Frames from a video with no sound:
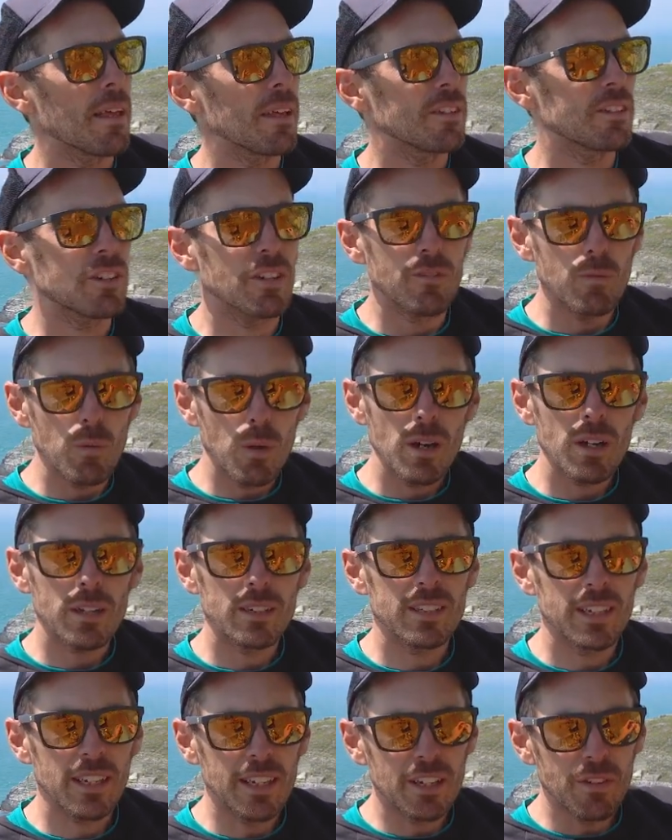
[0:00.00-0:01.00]
So you've
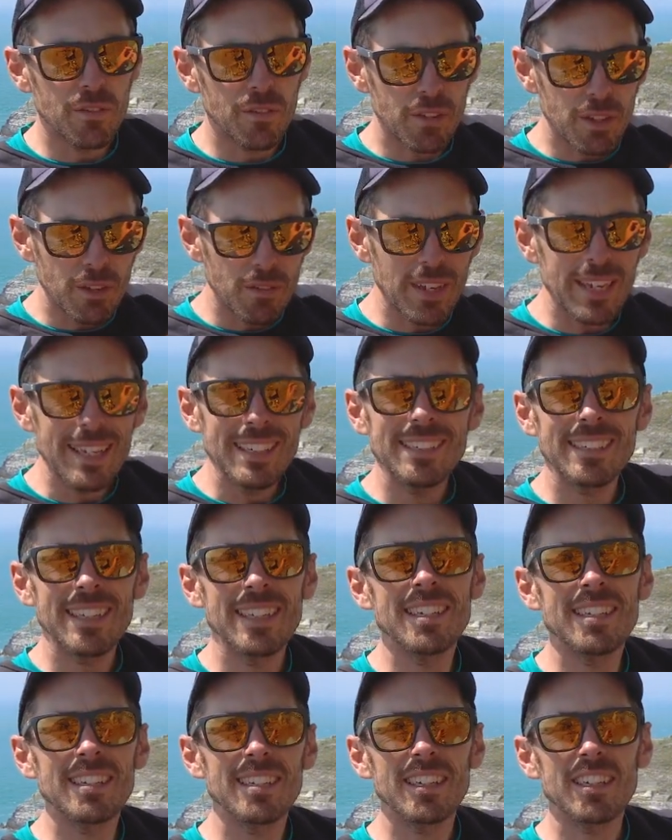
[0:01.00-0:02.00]
worked it, you've eased
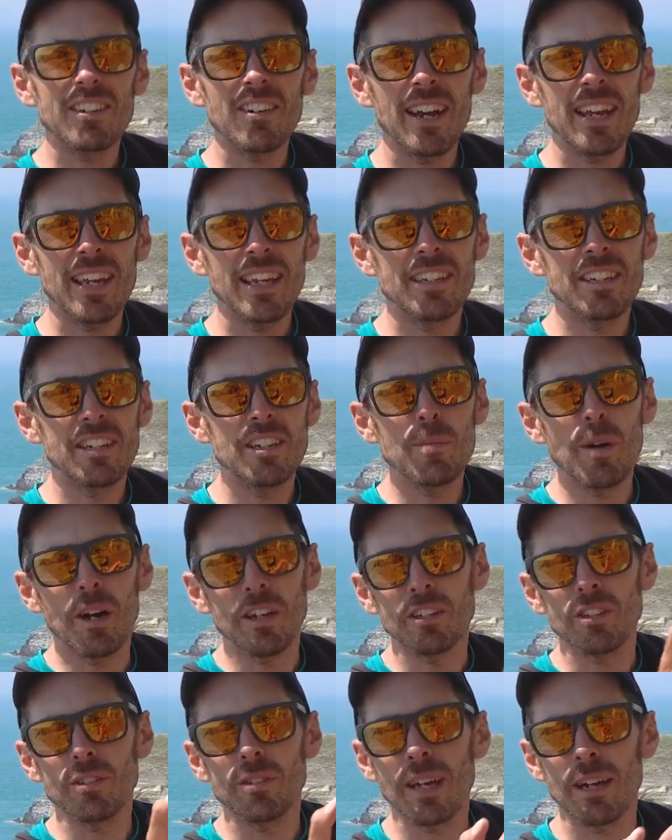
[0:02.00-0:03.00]
into the grade, and you
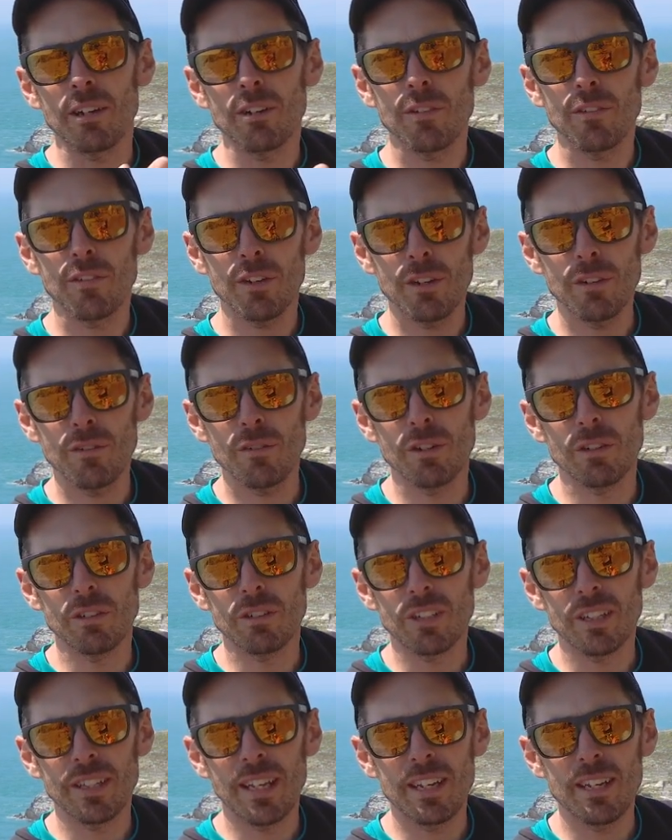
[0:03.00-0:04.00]
might do that on a few
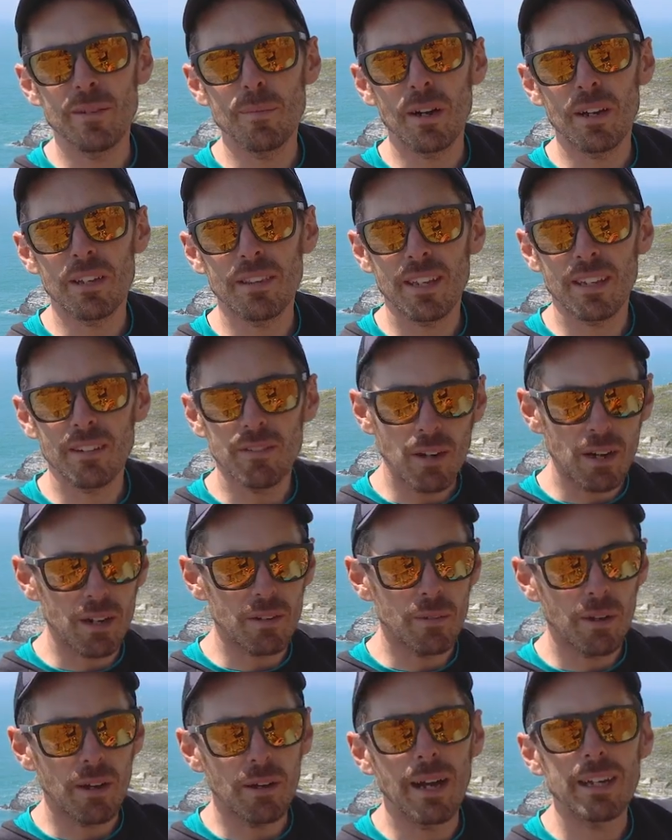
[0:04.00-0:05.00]
routes, and then you might think, right,
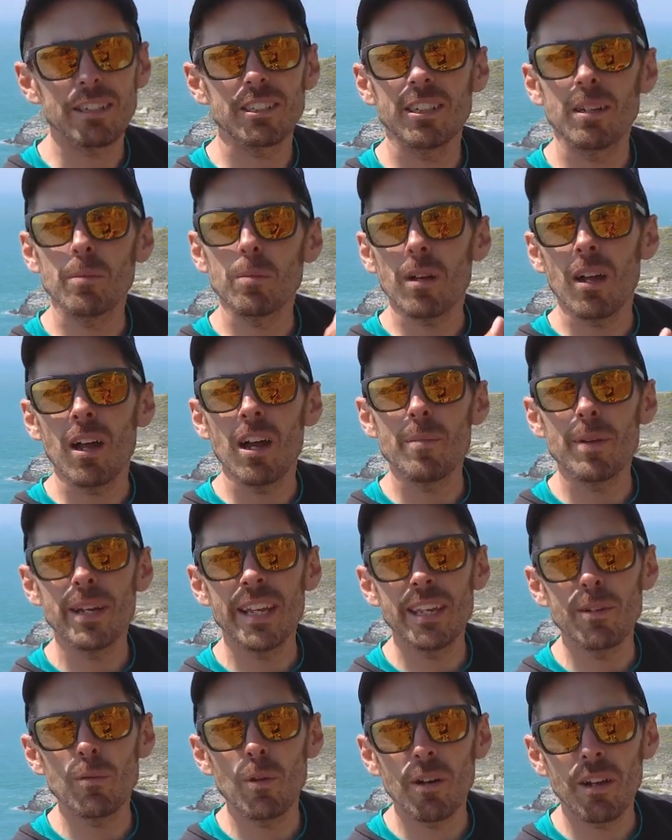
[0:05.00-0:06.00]
well actually I'm climbing
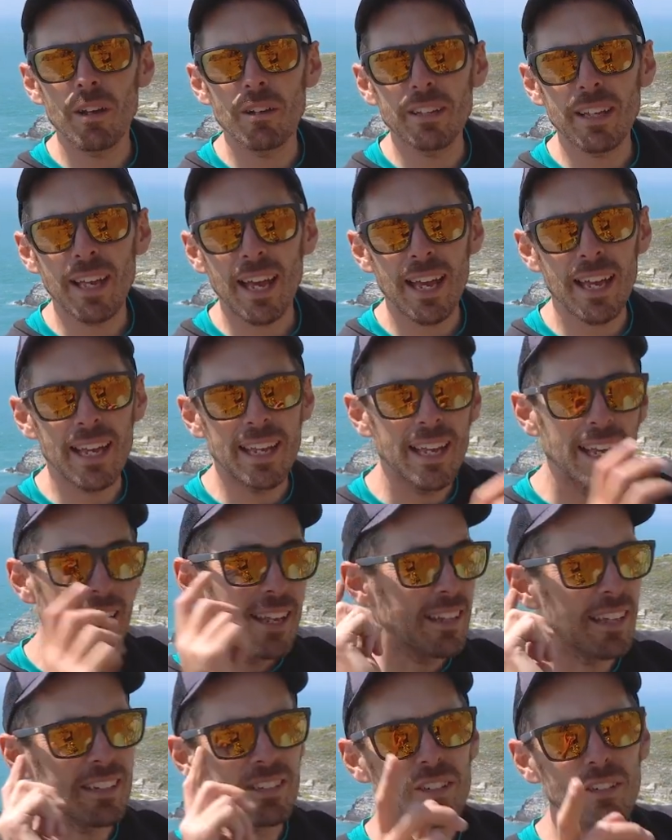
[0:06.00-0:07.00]
E1 okay,
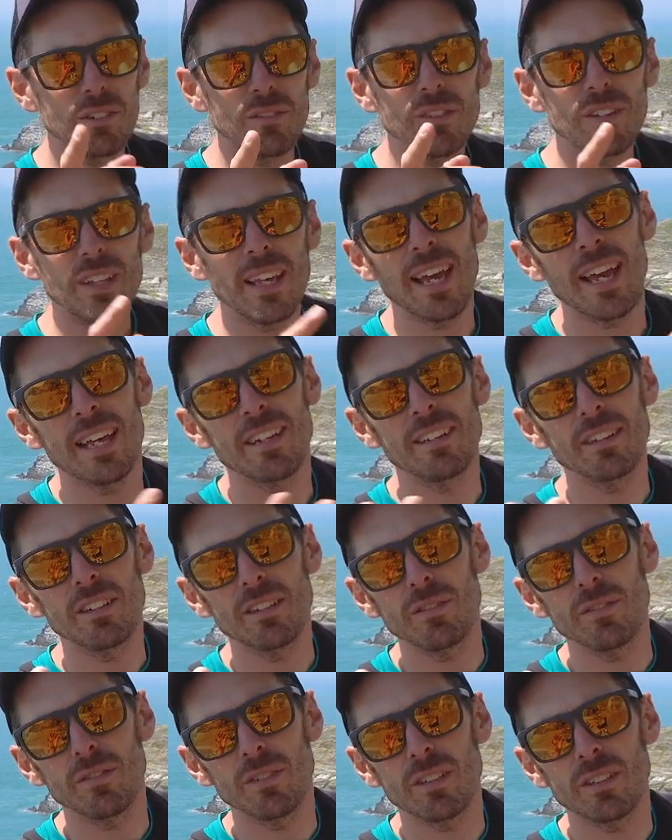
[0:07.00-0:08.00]
that's good for the head and
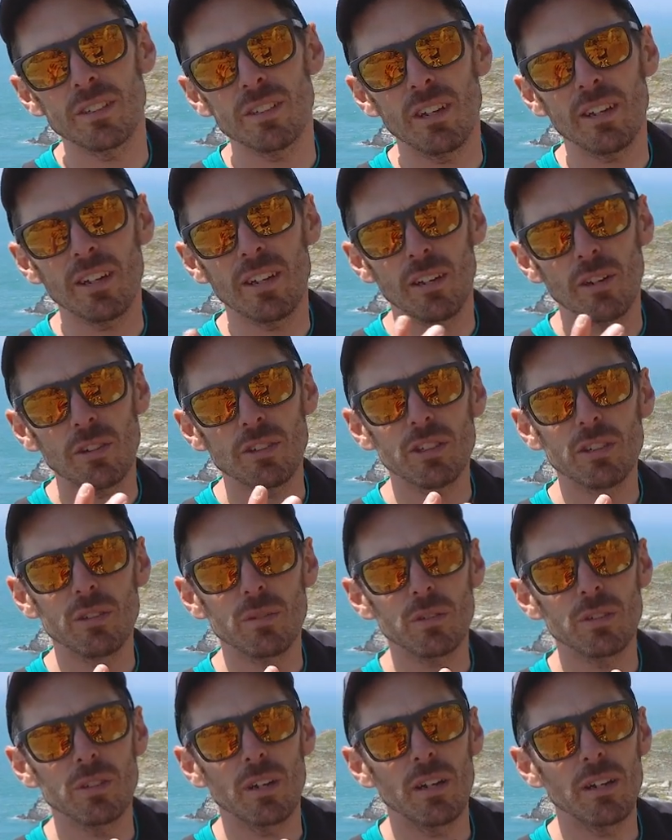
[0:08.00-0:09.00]
good for the
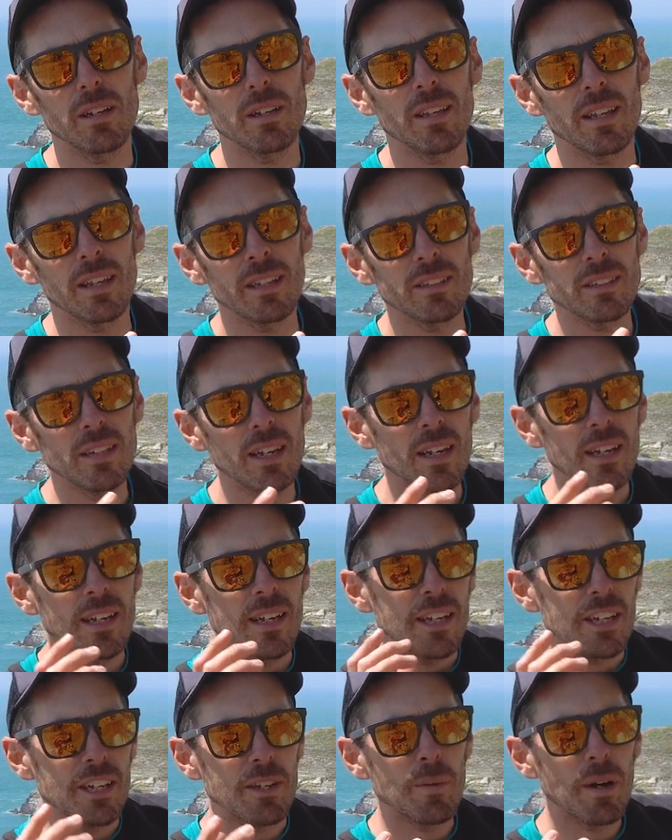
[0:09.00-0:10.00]
psychological side of things.
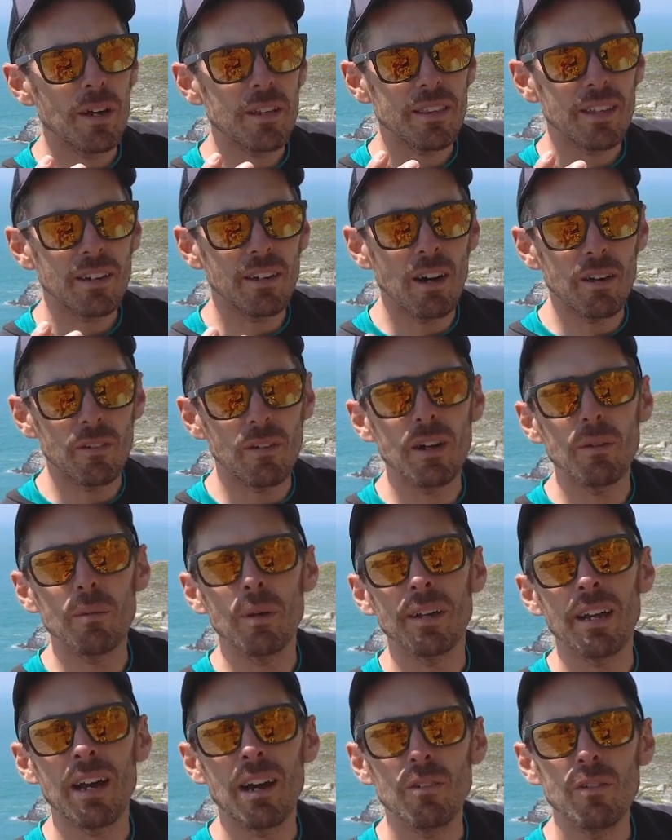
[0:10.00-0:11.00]
You might think, oh right,
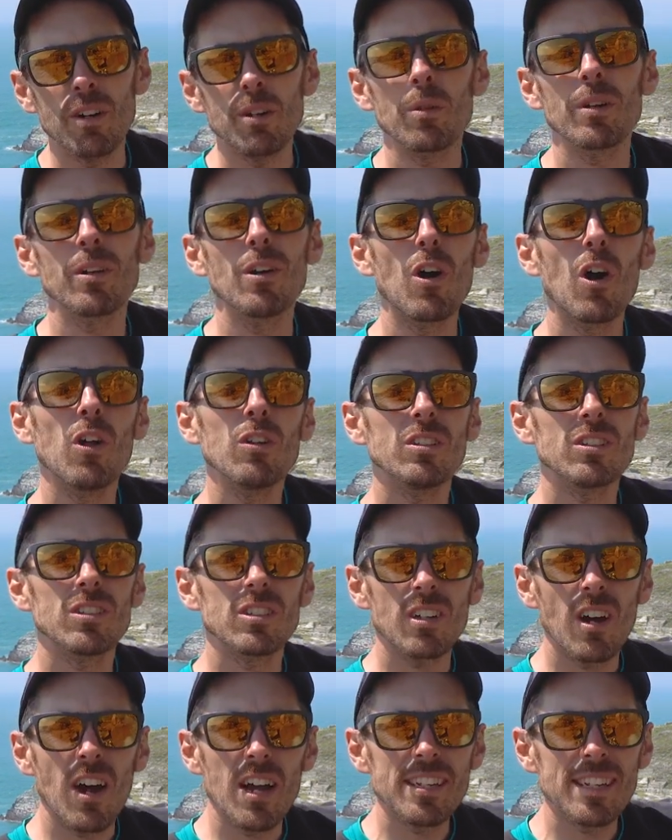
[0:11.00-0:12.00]
well now I really want to
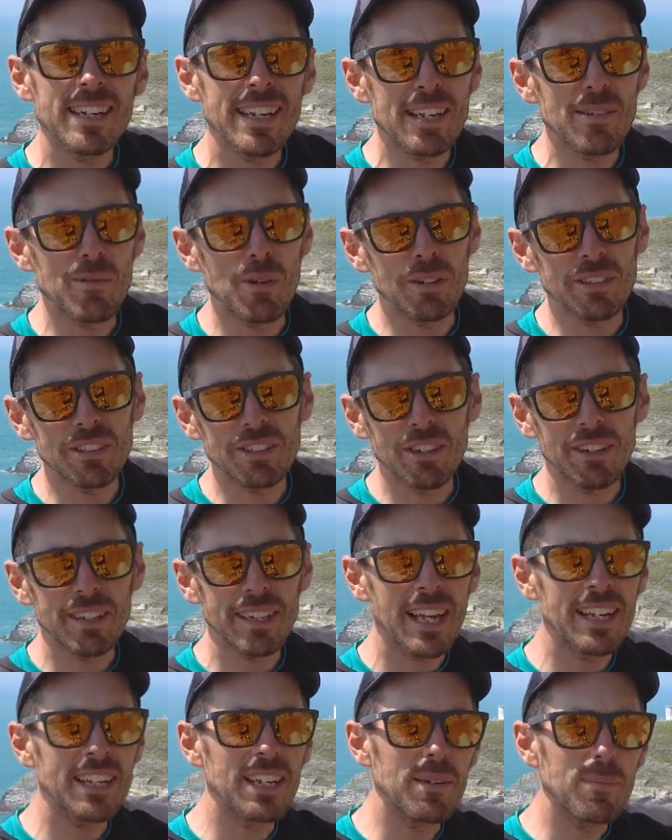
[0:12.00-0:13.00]
on-site an E1, so
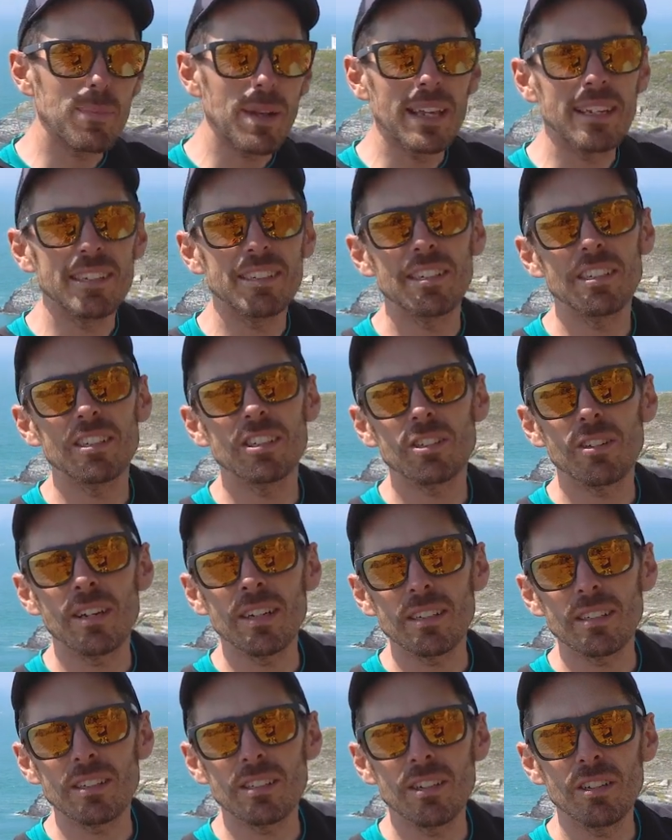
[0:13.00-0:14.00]
again you play to your
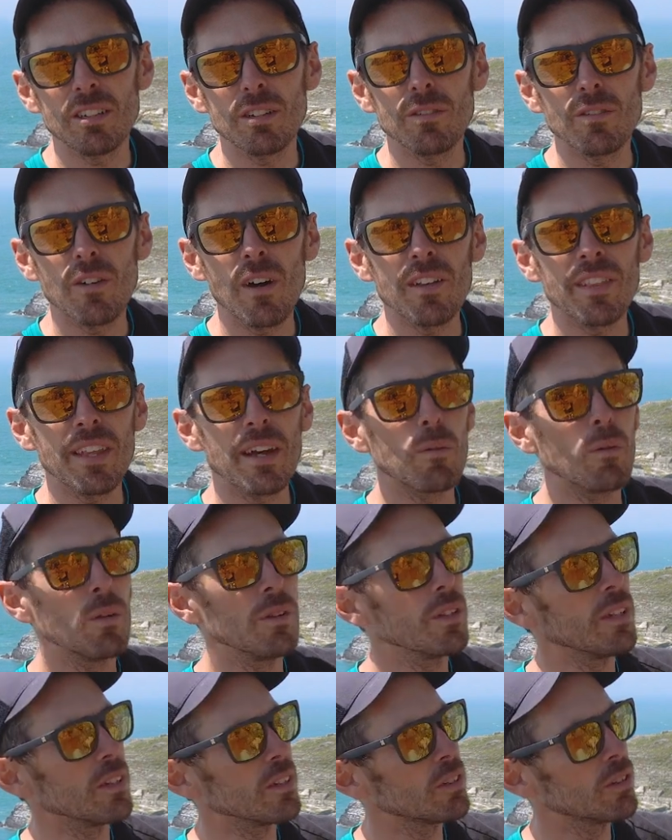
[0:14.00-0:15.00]
strengths, don't you, find that
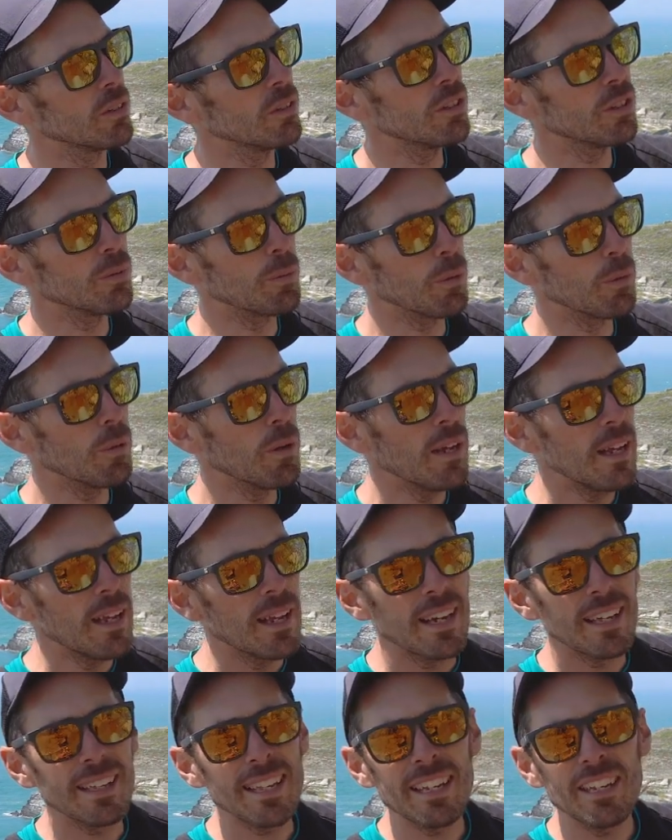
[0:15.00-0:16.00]
one that's suitable,
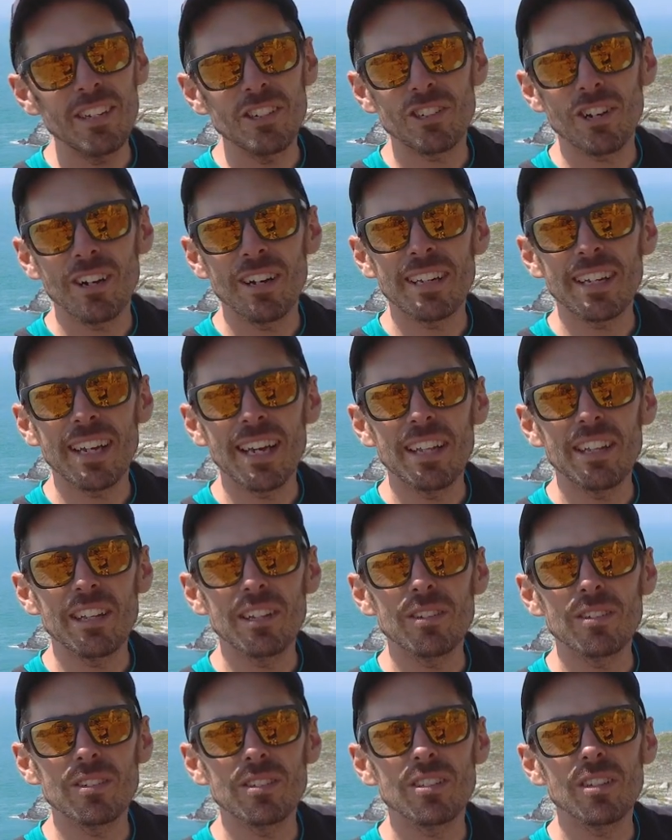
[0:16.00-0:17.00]
and then you try and get the
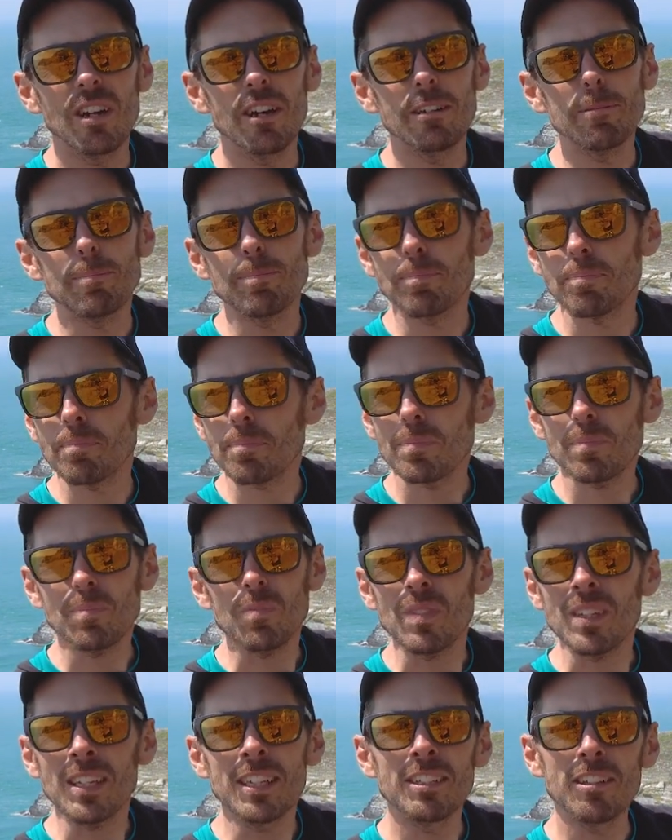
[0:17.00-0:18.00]
on-site.
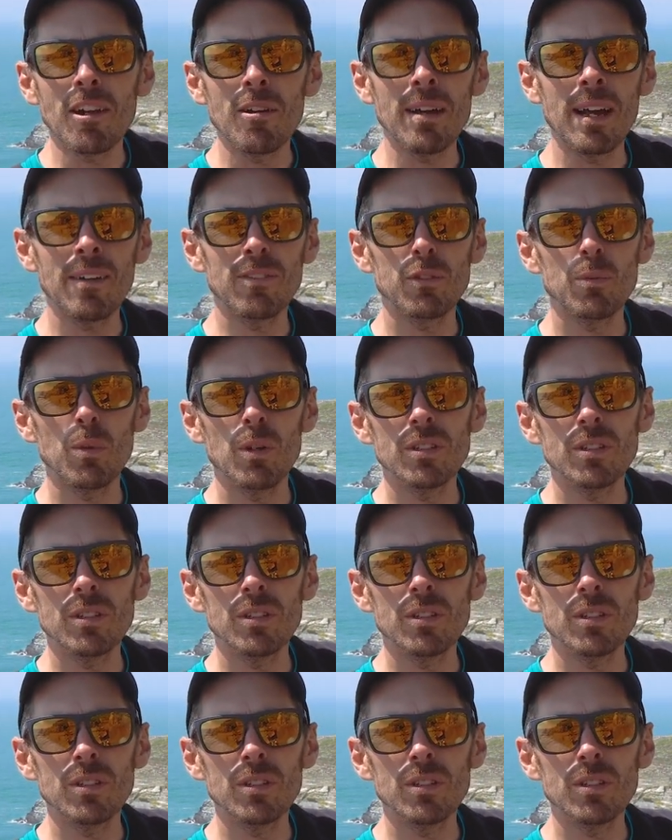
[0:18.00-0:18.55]
Don't have to